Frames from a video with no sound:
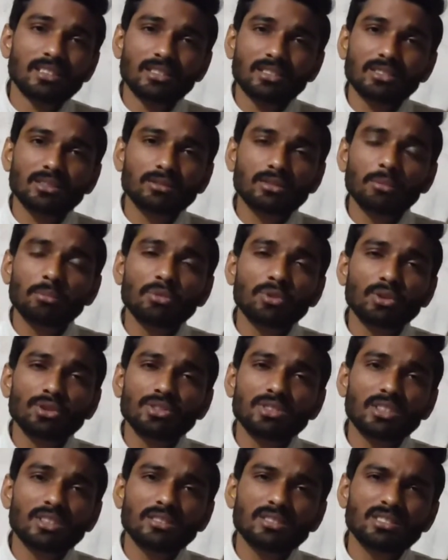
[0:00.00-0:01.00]
So some
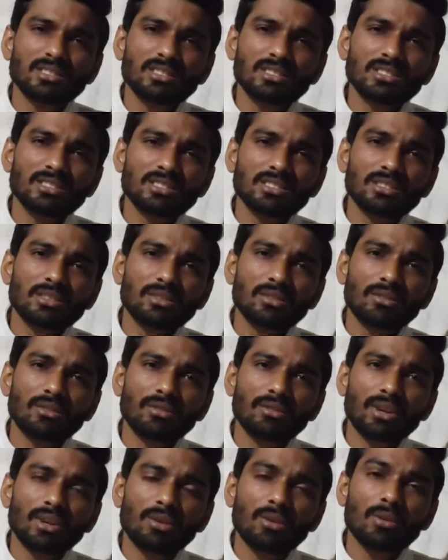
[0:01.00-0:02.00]
questions
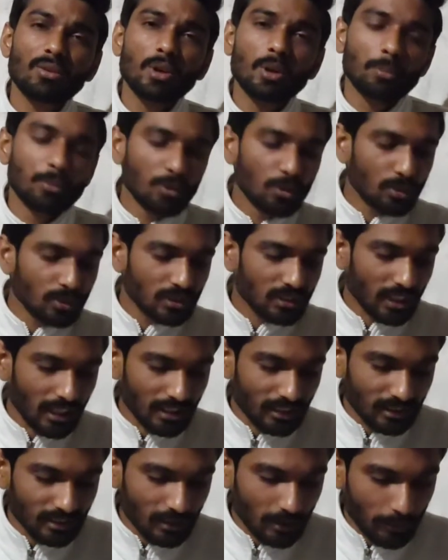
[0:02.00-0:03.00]
were on immune
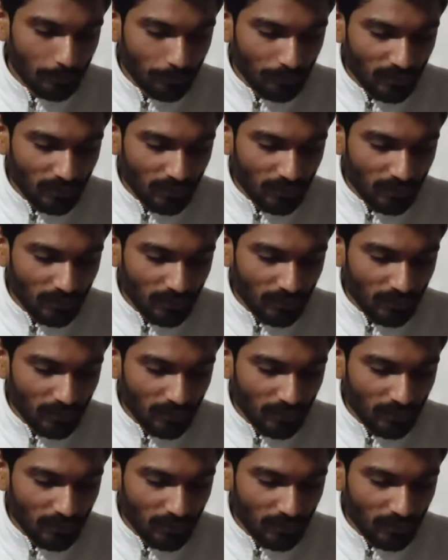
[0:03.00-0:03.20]
cells,